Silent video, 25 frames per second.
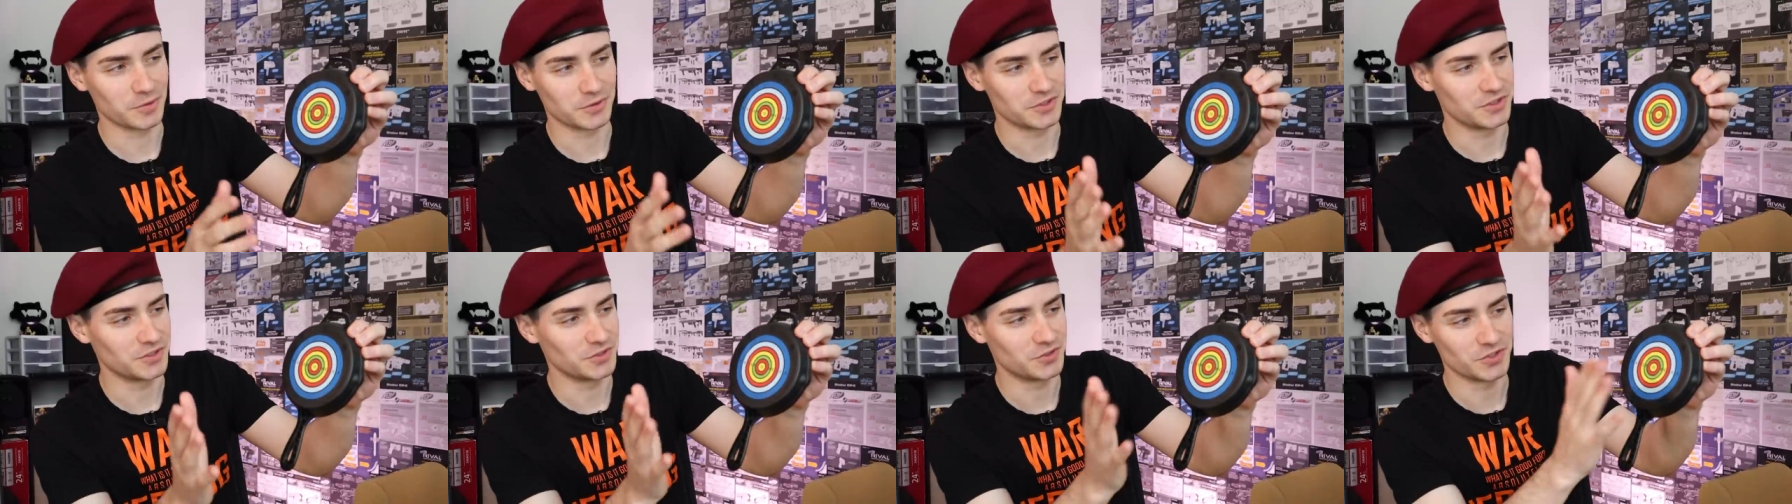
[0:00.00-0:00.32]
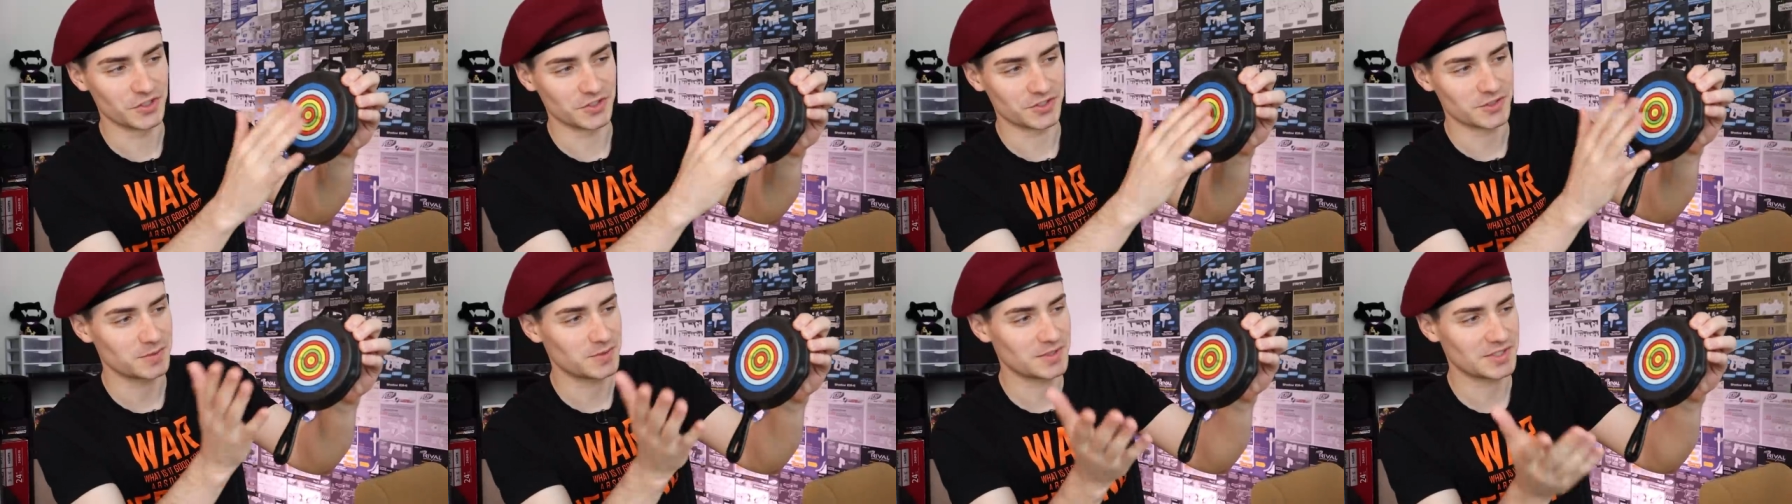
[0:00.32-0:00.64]
which is
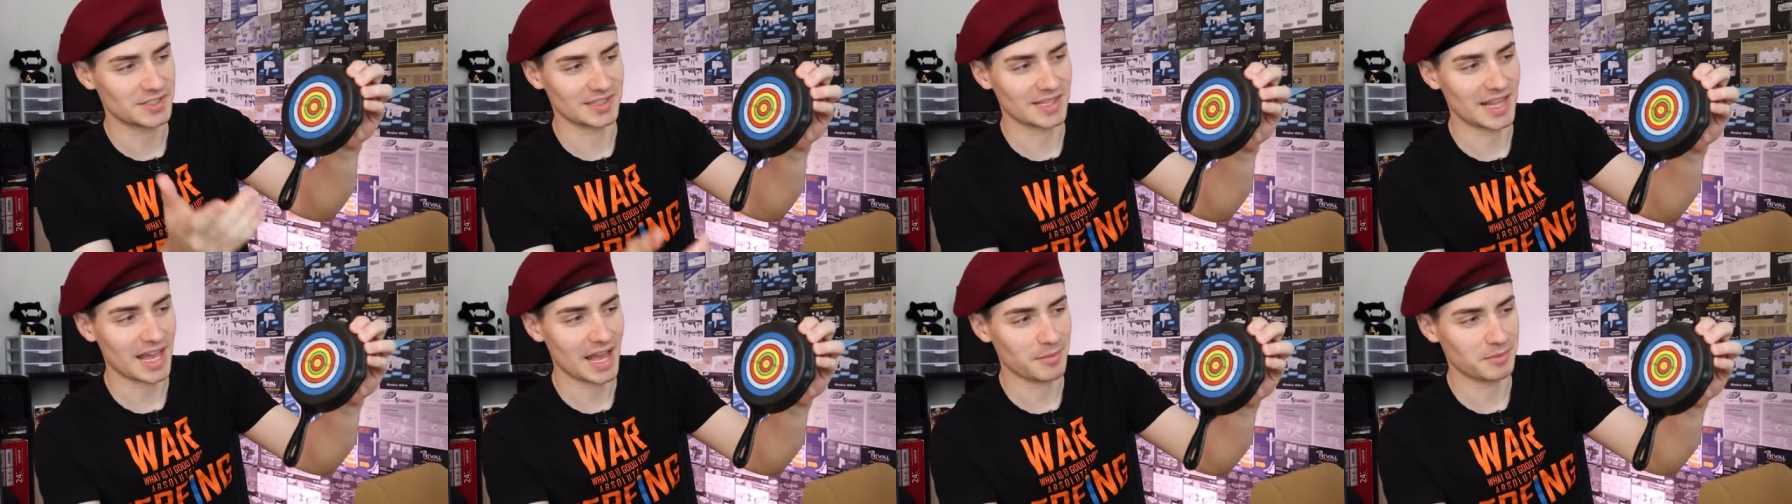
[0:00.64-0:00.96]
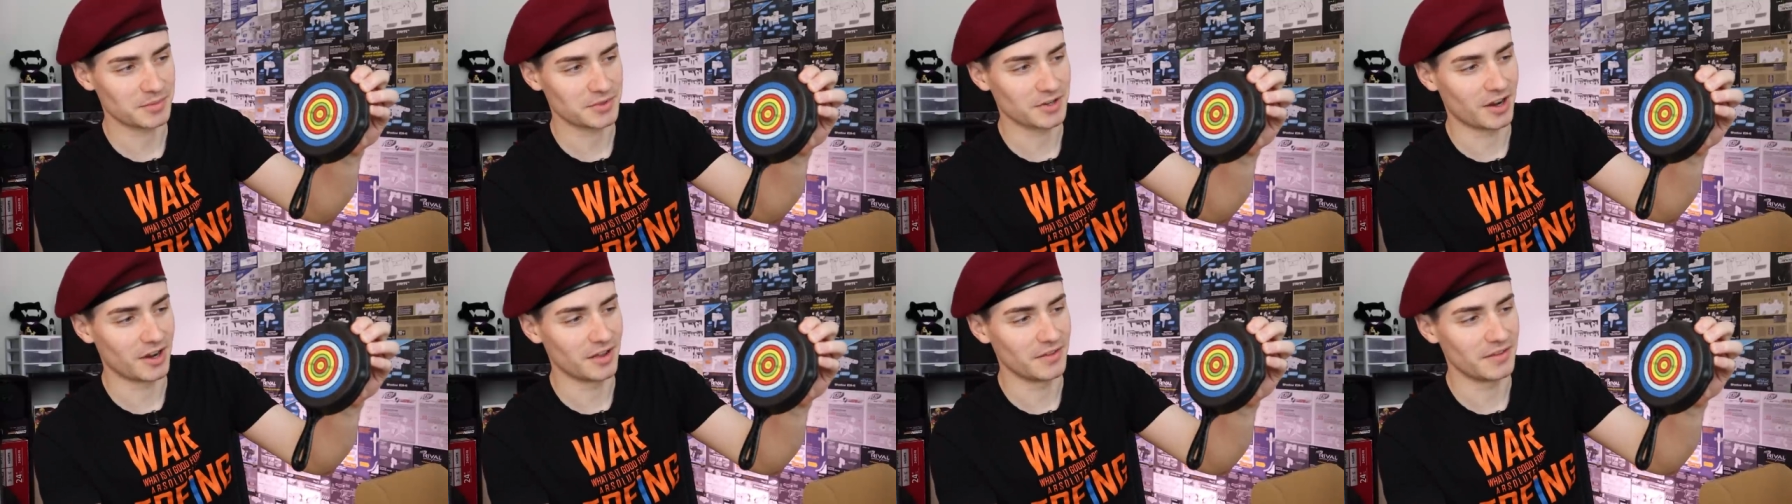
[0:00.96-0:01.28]
just
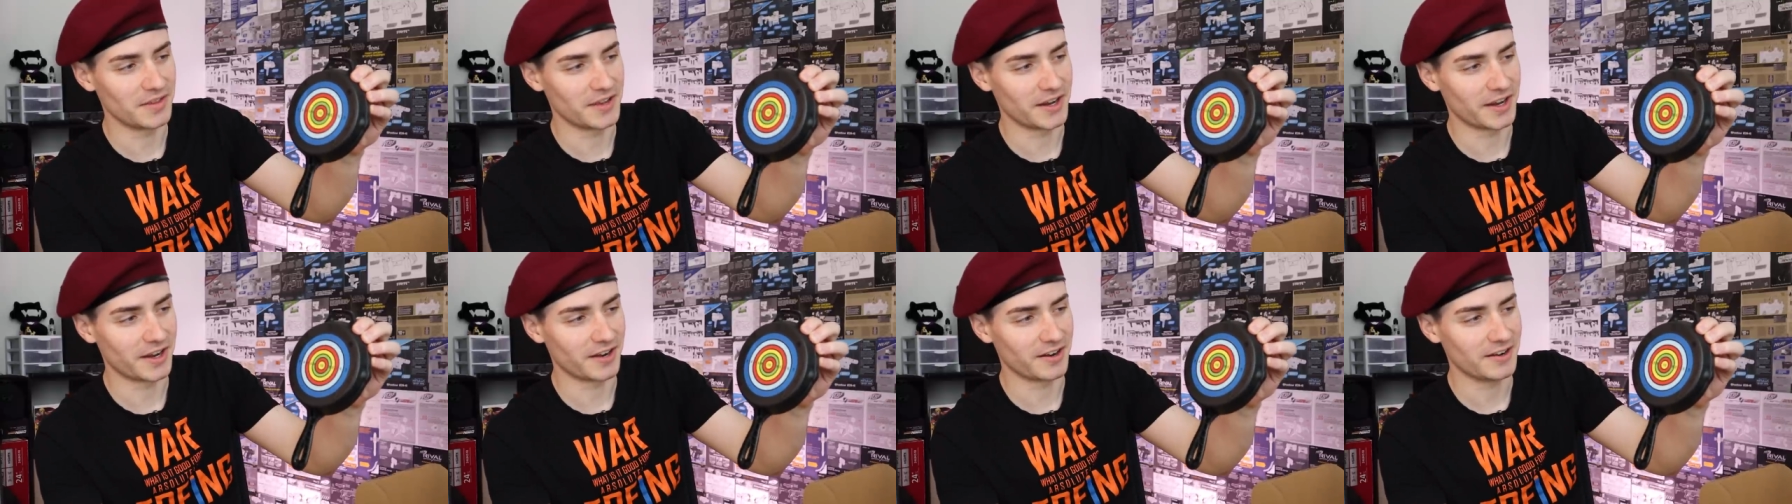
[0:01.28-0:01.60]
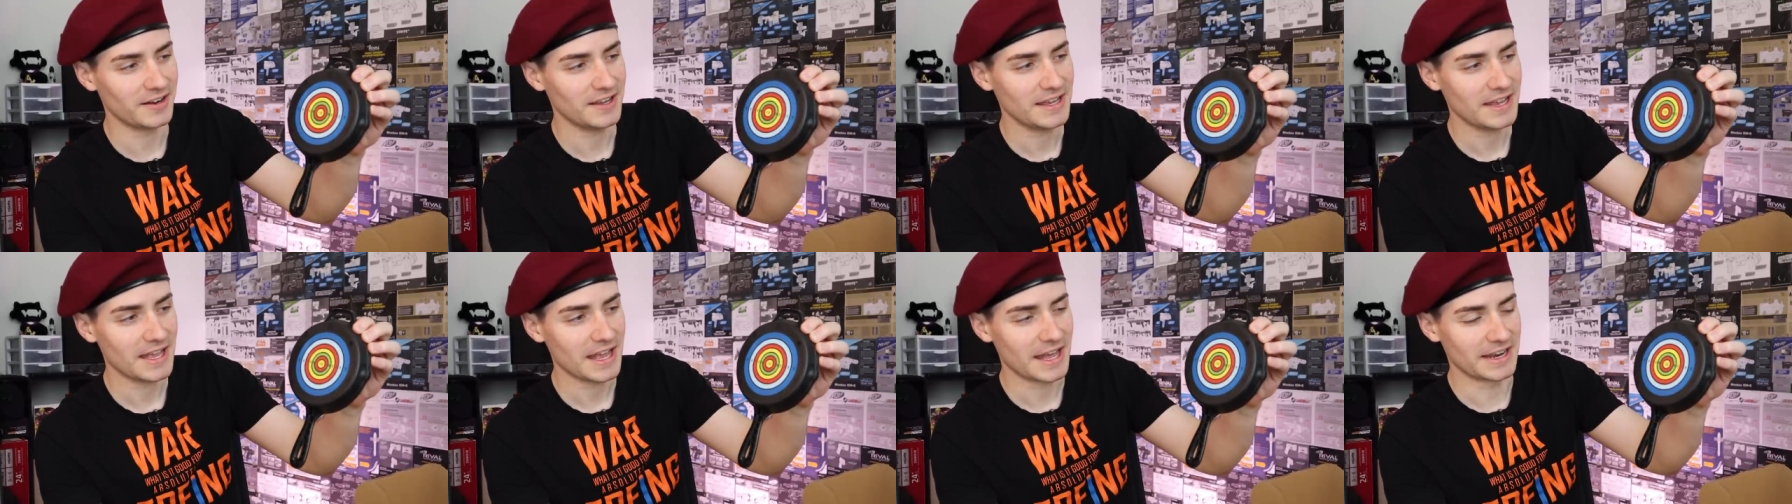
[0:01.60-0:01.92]
slapped on
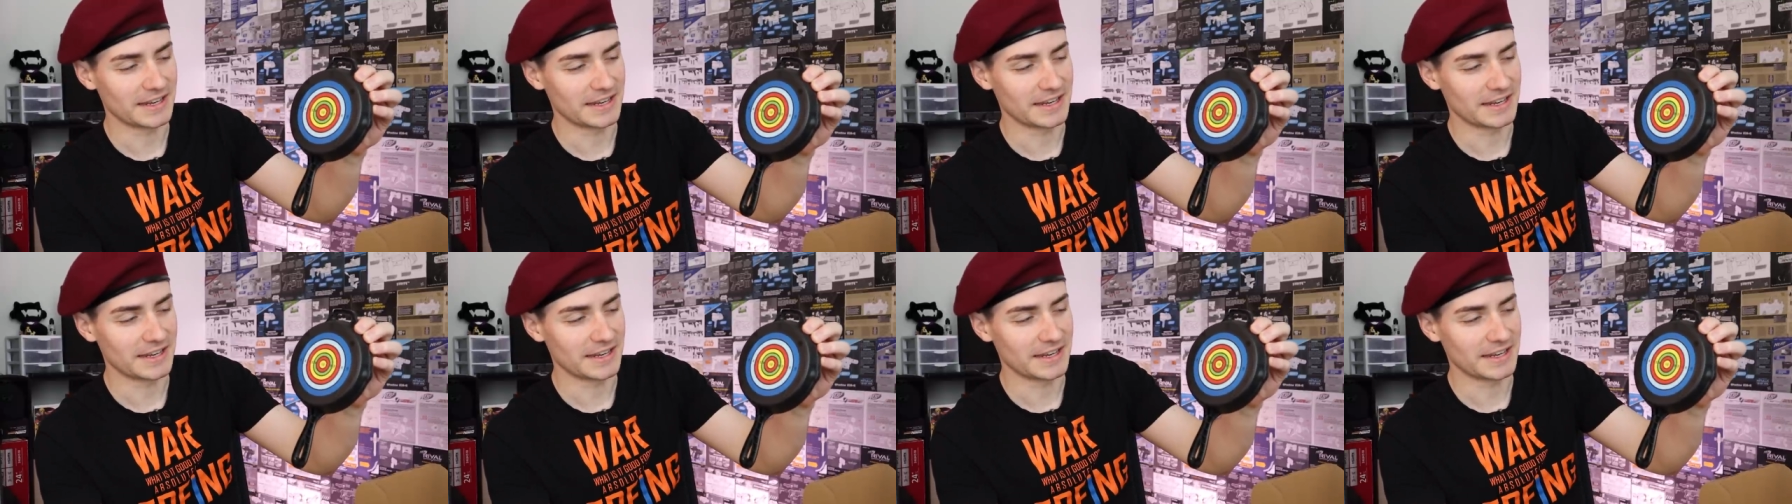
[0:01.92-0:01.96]
there,